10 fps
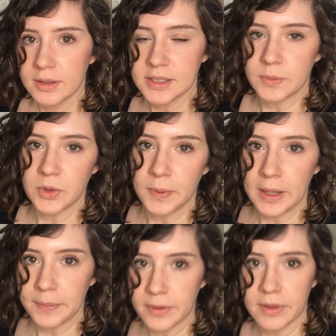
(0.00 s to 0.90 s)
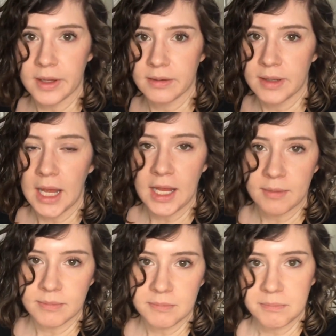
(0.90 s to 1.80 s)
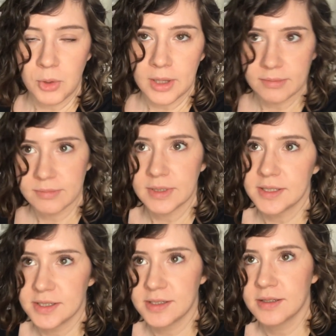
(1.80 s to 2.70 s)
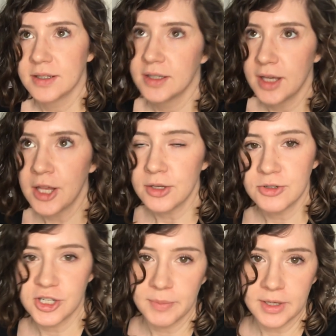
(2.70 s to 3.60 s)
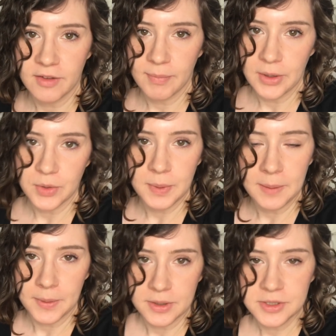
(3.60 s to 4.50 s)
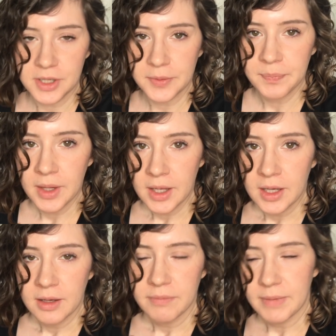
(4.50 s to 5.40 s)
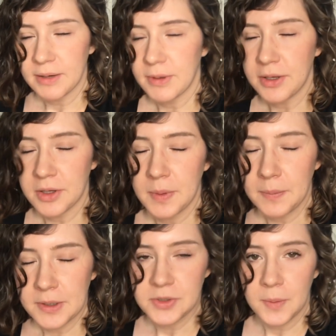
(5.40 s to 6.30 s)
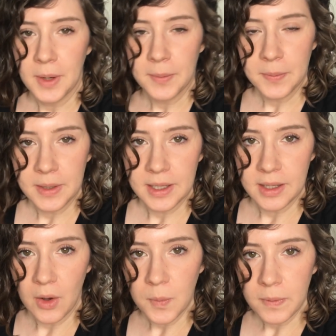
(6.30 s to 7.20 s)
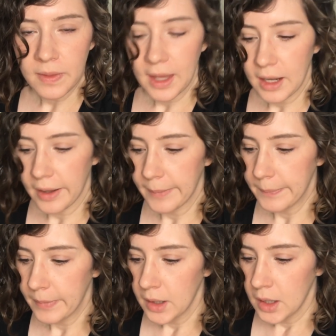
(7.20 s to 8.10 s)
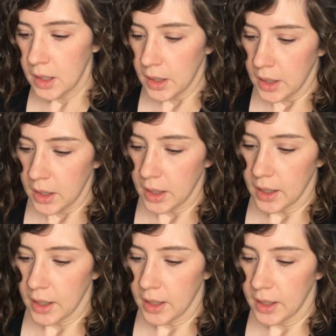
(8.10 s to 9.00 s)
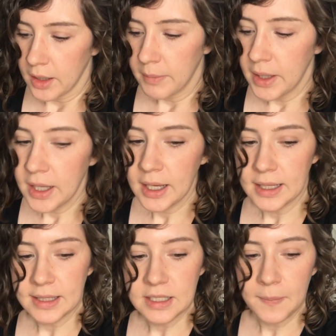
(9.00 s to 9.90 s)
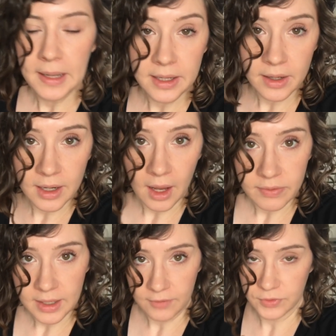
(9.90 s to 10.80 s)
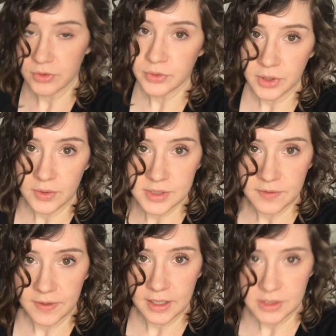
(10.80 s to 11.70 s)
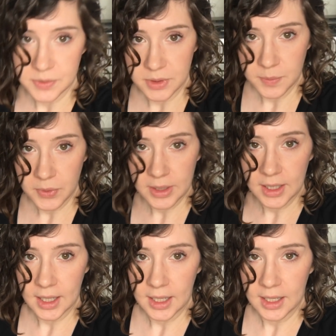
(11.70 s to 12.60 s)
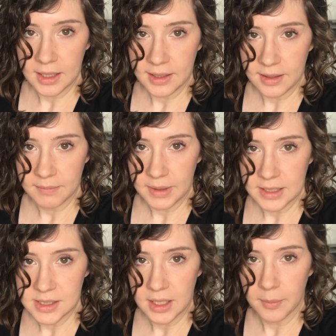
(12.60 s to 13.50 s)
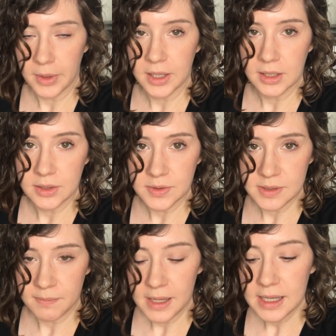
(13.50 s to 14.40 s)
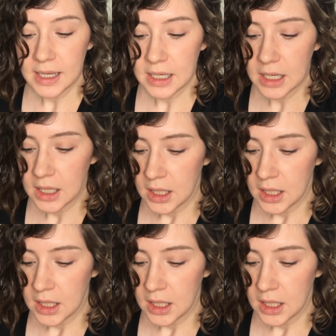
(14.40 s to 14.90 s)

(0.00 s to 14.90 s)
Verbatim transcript: some new paper that came, well, it's a new shipment of my old paper, so my regular paper. So I'll probably open that up. Um, and then depending on how the afternoon goes, if I get to a good point, I might take a break and do some baking.